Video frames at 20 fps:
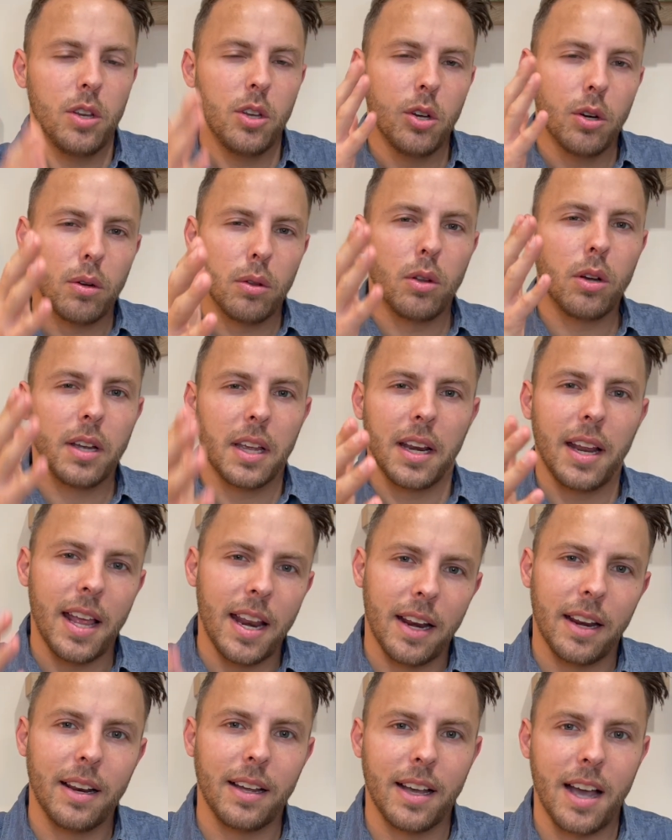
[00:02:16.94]
you're looking at
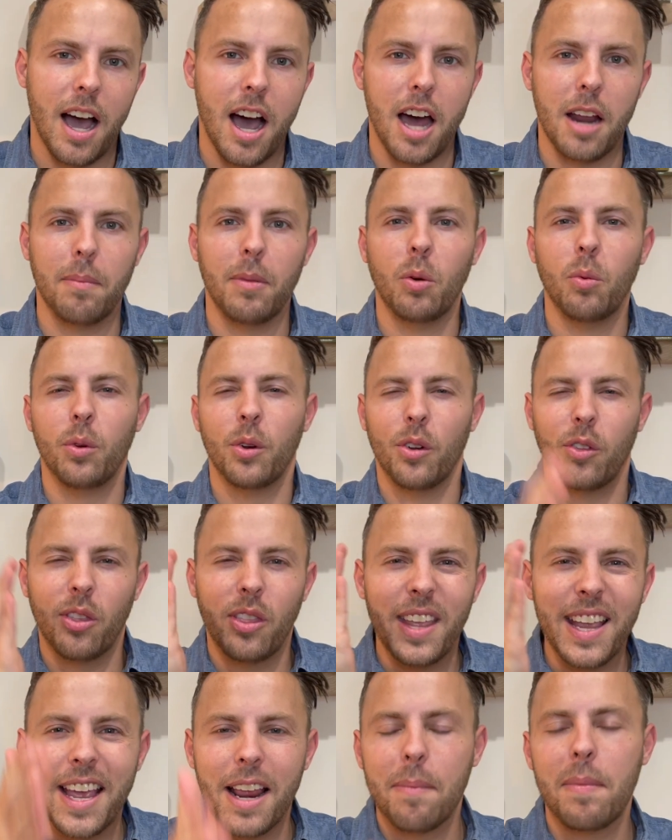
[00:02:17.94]
an economy, when you're
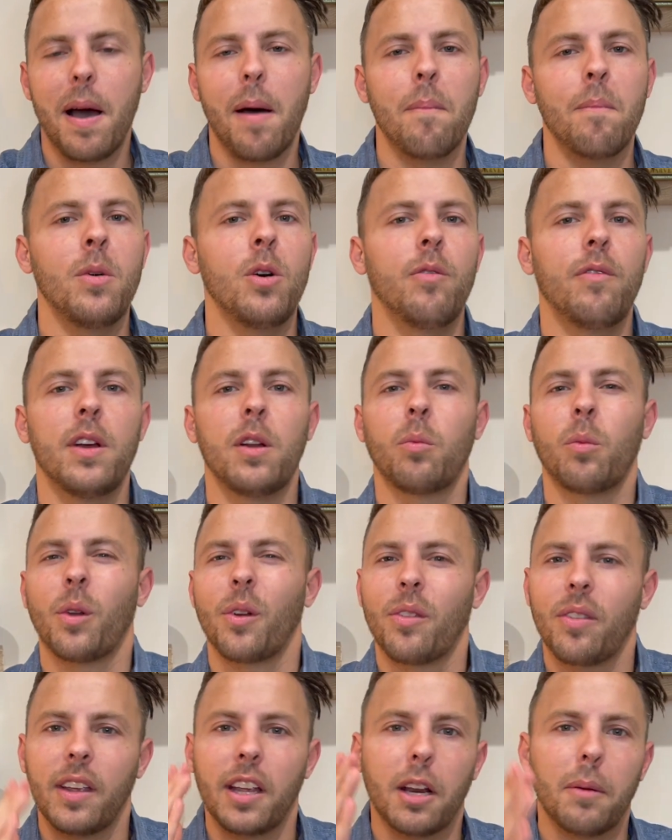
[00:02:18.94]
thinking about moving, when
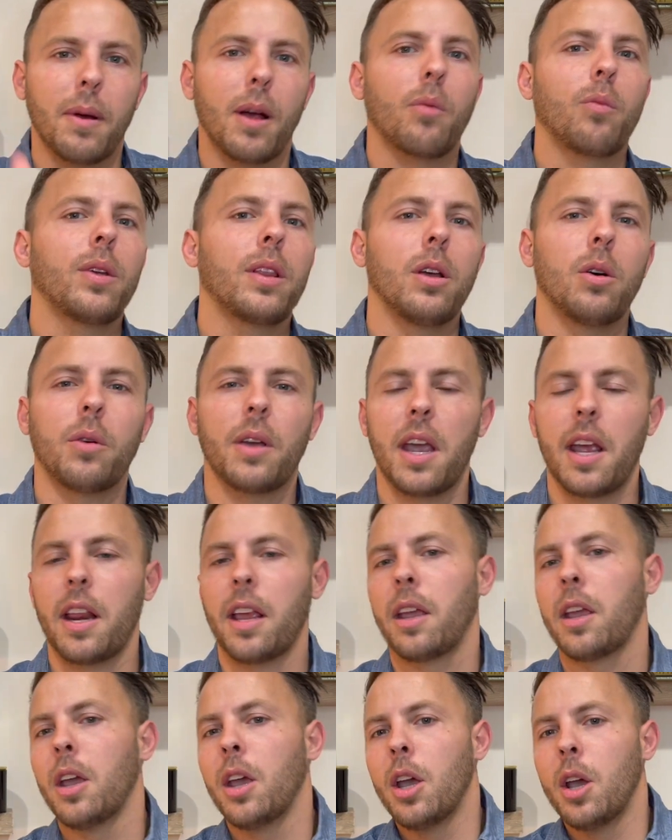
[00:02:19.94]
you're thinking about
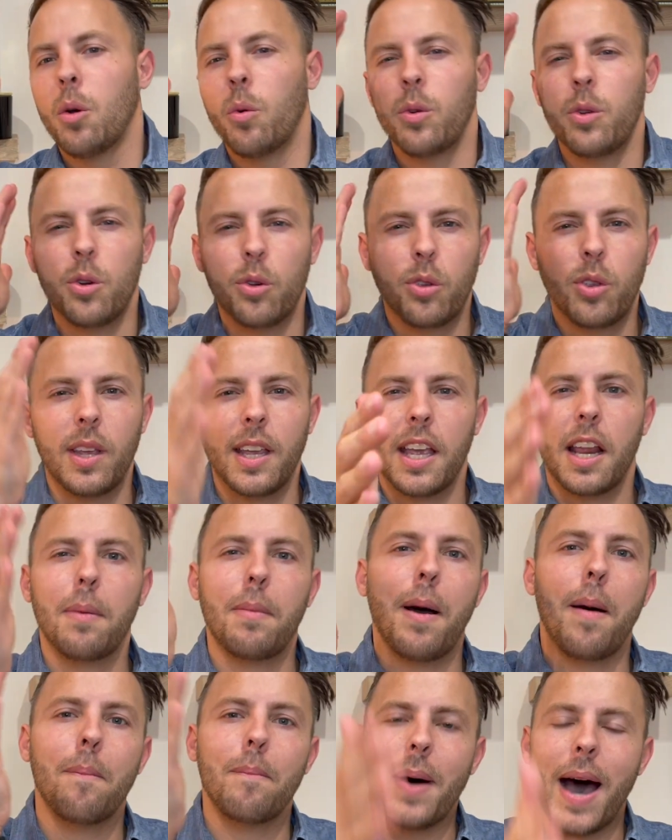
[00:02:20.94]
relocating, when you're thinking
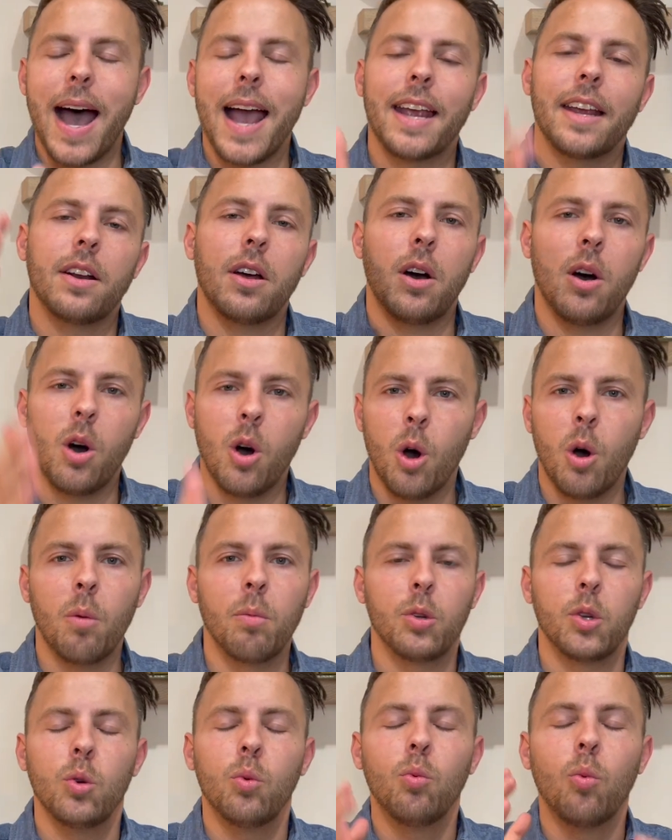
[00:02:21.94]
about buying a home,
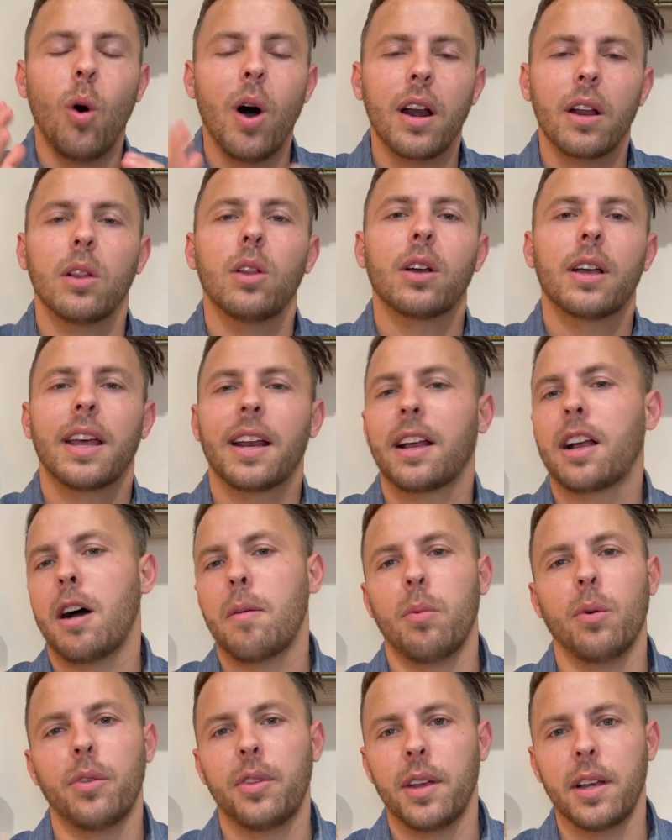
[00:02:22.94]
you want to look at a
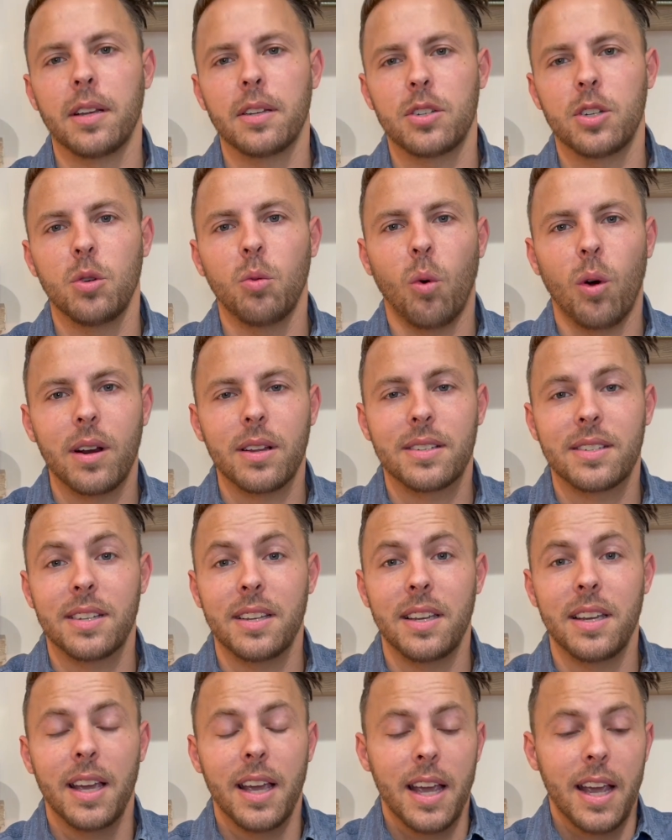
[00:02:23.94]
couple things. You want to see,